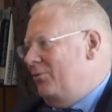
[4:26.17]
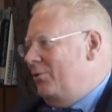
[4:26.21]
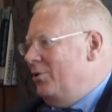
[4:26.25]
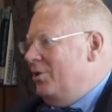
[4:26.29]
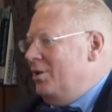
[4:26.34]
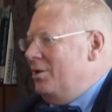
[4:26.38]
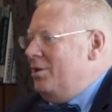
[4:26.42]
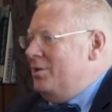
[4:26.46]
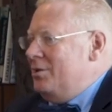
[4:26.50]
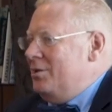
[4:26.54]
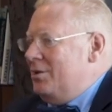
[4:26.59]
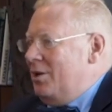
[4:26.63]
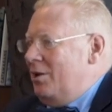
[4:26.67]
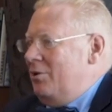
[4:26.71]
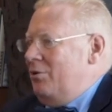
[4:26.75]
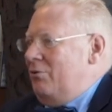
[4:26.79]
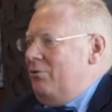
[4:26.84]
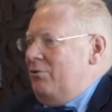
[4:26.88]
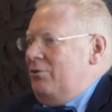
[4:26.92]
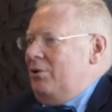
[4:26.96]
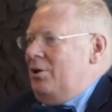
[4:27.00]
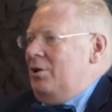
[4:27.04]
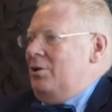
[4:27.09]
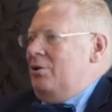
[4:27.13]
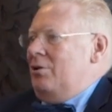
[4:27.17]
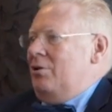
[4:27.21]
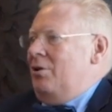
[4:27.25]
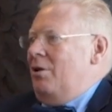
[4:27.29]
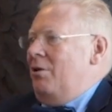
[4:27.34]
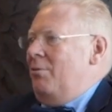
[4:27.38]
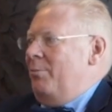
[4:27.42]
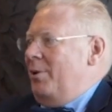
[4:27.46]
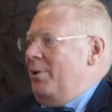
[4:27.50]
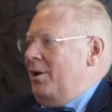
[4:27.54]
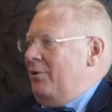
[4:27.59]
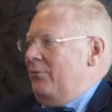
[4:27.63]
You can decide to eat
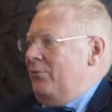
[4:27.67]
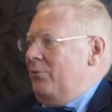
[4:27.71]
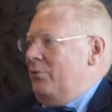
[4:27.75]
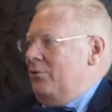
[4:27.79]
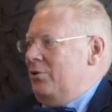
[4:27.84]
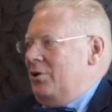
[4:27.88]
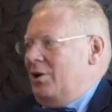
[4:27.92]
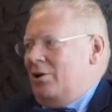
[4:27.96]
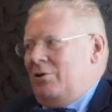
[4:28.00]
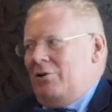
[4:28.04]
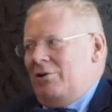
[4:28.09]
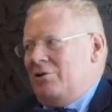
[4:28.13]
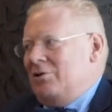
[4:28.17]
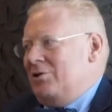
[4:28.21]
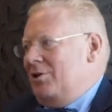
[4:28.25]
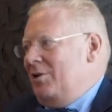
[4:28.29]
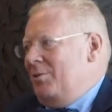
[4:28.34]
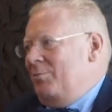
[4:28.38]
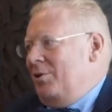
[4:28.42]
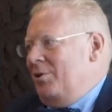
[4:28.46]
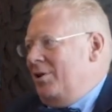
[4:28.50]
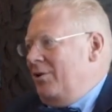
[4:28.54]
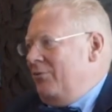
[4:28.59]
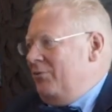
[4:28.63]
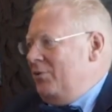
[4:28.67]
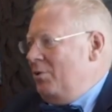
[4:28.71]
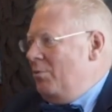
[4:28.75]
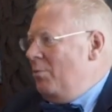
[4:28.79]
bad food and not sleep enough.